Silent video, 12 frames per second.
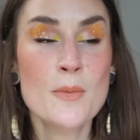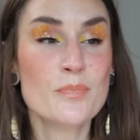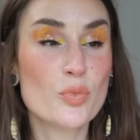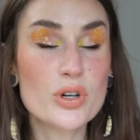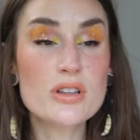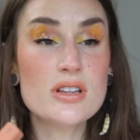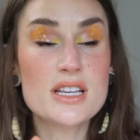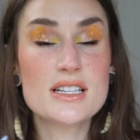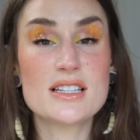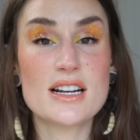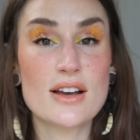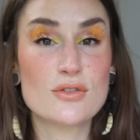One of the things
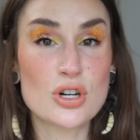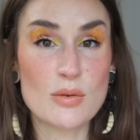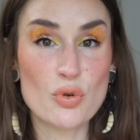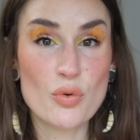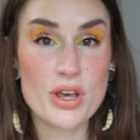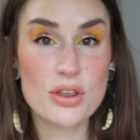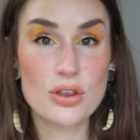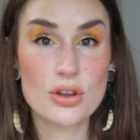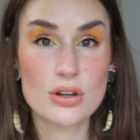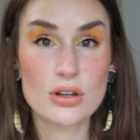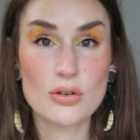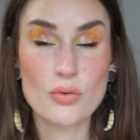that I have trouble with
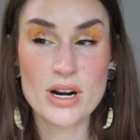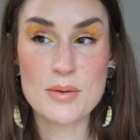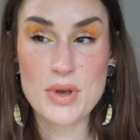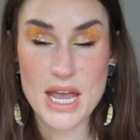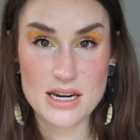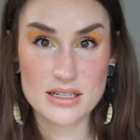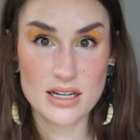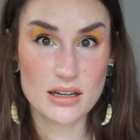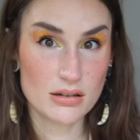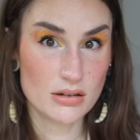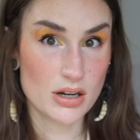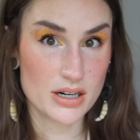when I'm
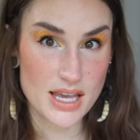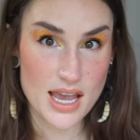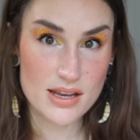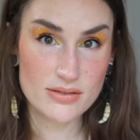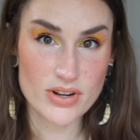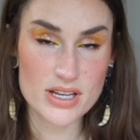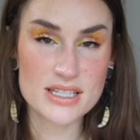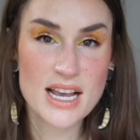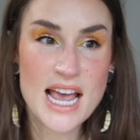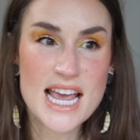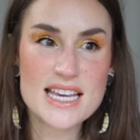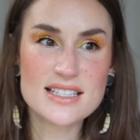painting on a canvas
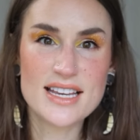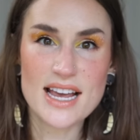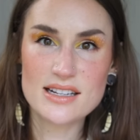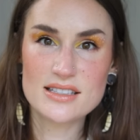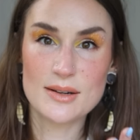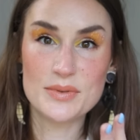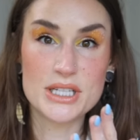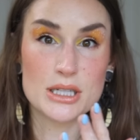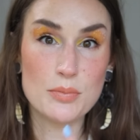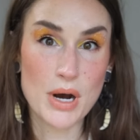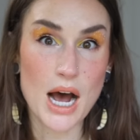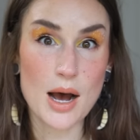is getting something to
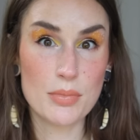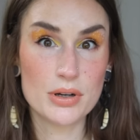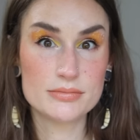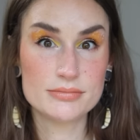pop.